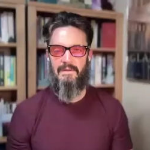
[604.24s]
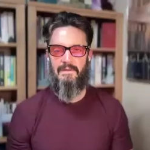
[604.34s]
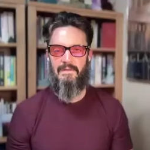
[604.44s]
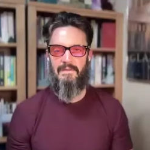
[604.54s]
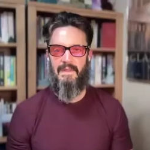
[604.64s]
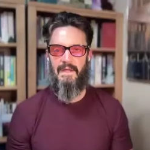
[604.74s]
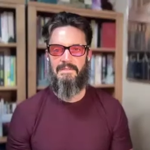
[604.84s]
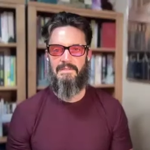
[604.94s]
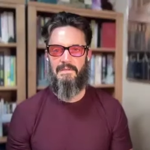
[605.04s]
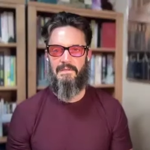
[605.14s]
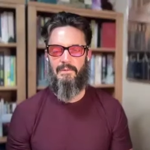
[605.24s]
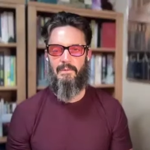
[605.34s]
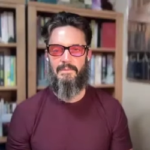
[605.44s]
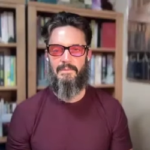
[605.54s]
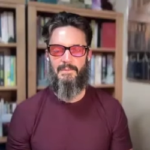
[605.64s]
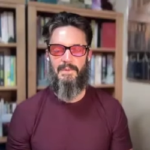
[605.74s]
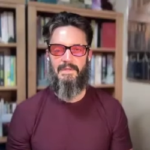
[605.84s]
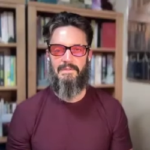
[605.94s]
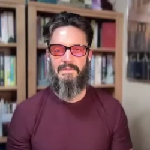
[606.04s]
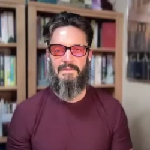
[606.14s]
there. That's the you I'm
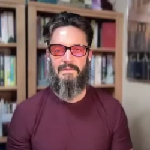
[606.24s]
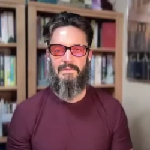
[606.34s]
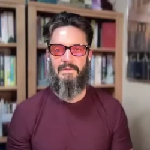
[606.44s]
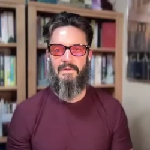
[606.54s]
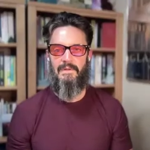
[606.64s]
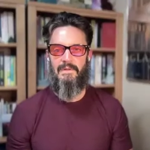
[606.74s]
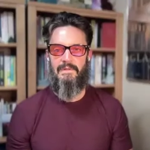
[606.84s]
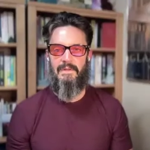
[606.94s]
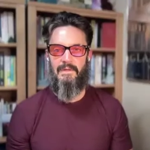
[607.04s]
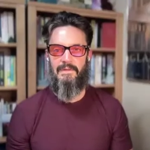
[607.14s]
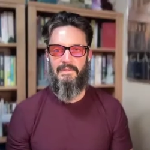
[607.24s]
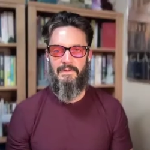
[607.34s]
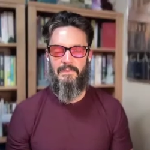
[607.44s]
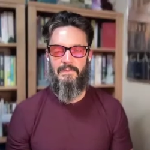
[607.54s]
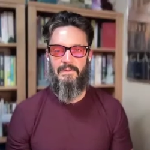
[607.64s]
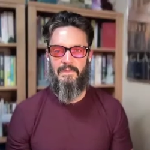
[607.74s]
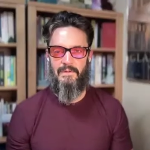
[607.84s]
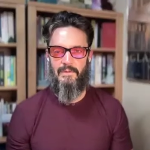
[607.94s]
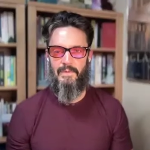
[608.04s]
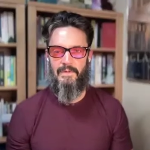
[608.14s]
speaking to, not the you, the
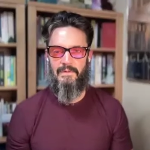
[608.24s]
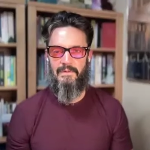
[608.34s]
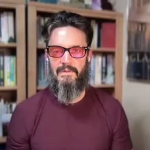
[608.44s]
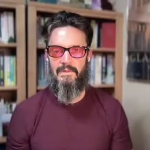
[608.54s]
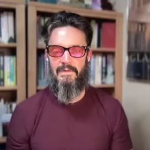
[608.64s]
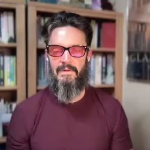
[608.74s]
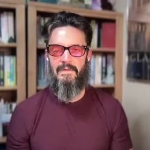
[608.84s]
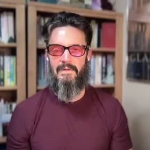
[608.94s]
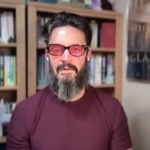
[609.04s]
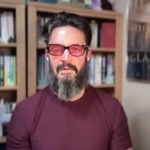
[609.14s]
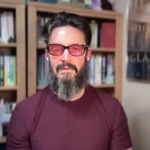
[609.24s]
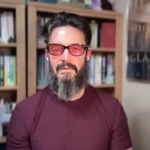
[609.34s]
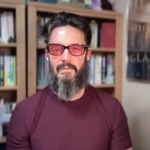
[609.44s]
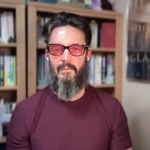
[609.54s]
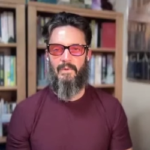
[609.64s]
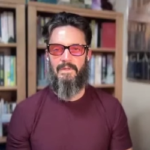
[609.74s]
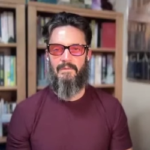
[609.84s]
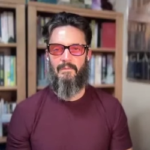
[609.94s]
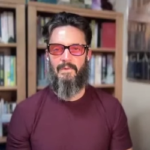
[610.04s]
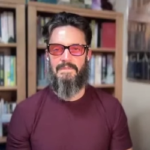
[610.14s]
human.
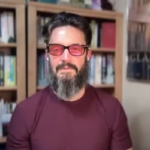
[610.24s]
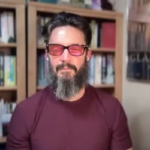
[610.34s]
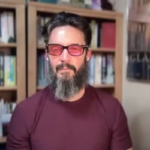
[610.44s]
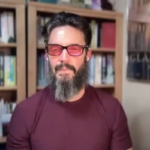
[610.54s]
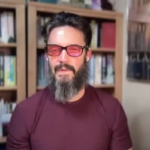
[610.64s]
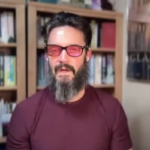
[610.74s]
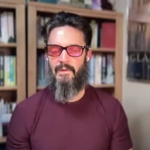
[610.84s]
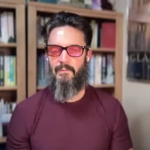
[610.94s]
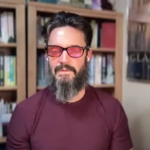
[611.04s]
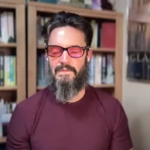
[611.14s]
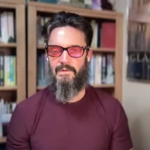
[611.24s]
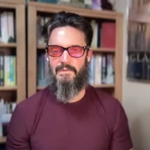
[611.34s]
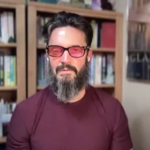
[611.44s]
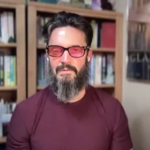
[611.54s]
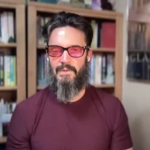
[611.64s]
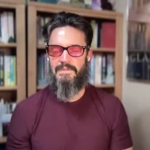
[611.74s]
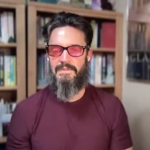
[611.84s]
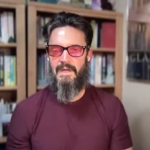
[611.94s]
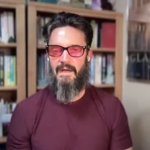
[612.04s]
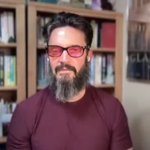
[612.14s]
What's beyond,
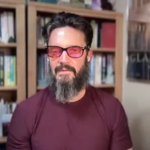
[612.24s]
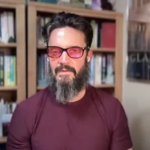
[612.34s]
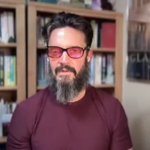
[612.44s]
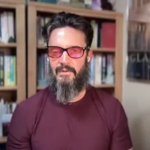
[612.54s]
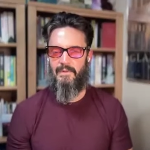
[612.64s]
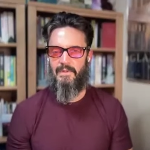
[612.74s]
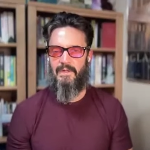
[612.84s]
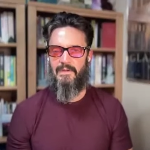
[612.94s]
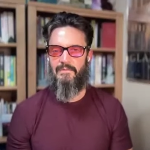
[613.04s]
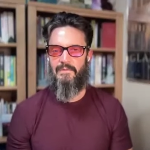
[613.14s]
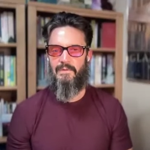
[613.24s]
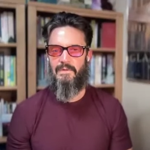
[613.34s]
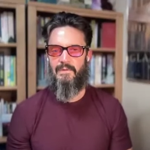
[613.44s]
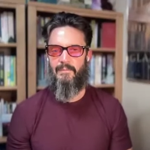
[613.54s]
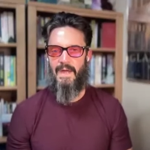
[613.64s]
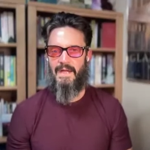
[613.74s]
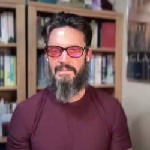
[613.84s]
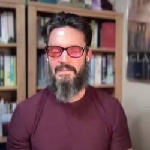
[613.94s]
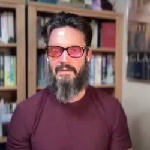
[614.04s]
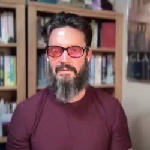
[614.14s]
what's after the human? Like if you can
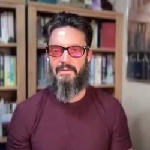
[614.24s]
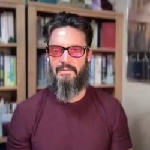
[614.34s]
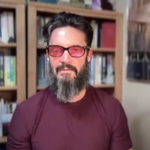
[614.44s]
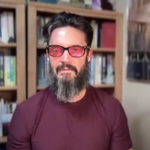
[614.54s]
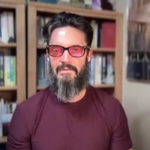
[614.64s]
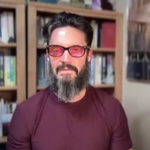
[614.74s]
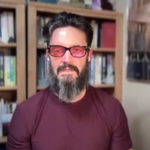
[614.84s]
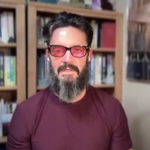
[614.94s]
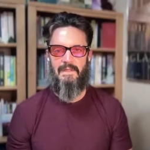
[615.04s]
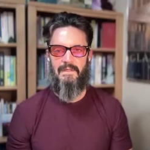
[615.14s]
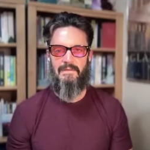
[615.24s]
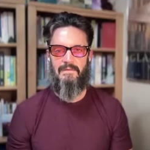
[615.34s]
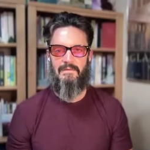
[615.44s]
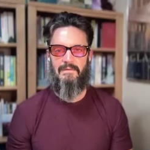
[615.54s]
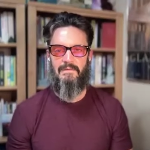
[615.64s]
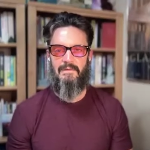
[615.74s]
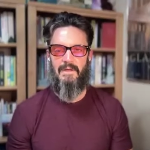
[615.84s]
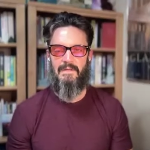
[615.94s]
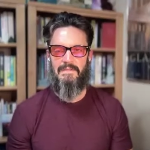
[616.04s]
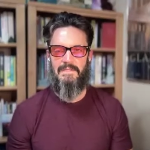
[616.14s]
imagine, if you can see, like
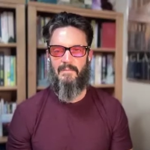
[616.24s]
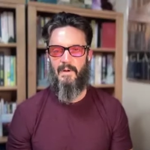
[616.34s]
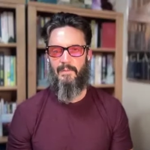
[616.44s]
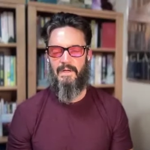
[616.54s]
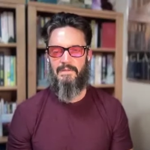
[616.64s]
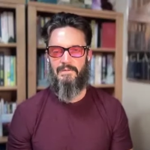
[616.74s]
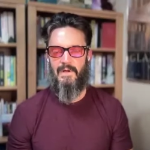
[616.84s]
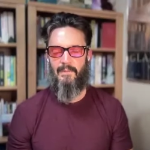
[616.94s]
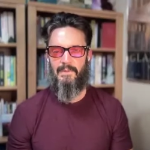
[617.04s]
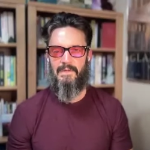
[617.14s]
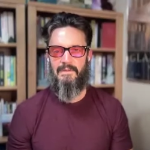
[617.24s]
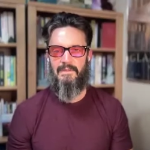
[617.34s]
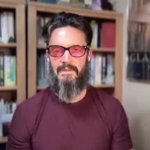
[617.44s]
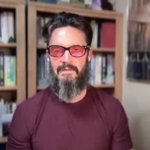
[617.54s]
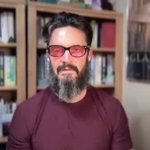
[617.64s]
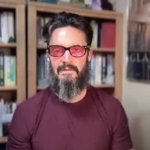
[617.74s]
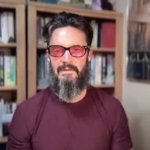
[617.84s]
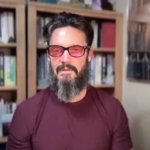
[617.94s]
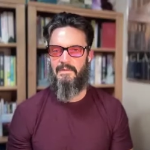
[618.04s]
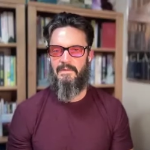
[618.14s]
I can see my body dropping, and then